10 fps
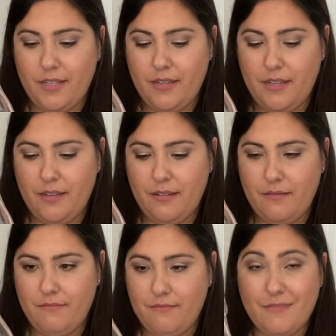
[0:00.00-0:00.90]

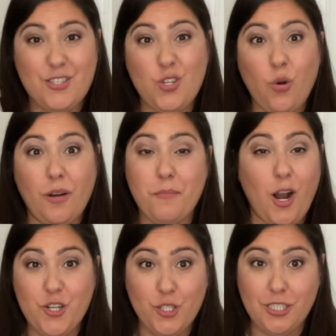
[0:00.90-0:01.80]
a store,
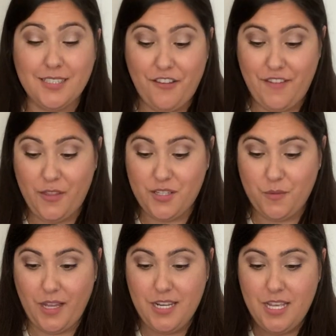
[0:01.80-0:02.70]
Marshall's, I found
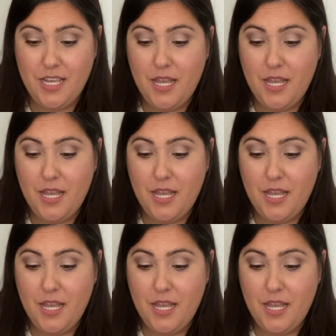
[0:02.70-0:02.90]
this one.